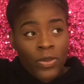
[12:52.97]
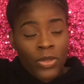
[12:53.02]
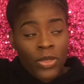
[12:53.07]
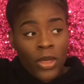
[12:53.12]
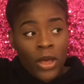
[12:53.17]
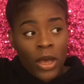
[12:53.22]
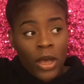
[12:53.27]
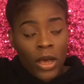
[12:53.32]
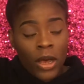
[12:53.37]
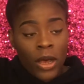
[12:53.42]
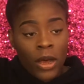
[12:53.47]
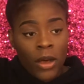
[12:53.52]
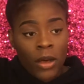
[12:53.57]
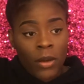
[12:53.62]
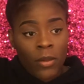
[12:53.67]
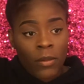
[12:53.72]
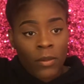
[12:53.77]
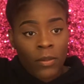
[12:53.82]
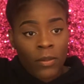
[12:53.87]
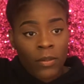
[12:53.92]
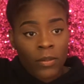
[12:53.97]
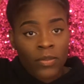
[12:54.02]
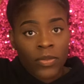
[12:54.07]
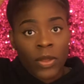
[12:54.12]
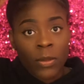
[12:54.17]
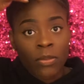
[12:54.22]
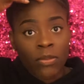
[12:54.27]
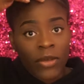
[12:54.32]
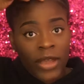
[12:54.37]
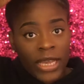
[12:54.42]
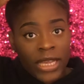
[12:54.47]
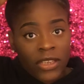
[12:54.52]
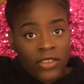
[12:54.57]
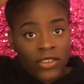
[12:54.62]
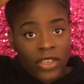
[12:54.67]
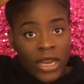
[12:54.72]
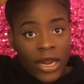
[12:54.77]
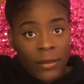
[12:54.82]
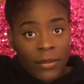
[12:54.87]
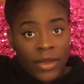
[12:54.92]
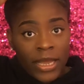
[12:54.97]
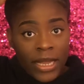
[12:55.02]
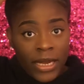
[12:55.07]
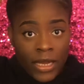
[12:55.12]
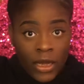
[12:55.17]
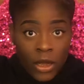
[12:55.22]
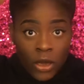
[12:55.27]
the breakage that I'm getting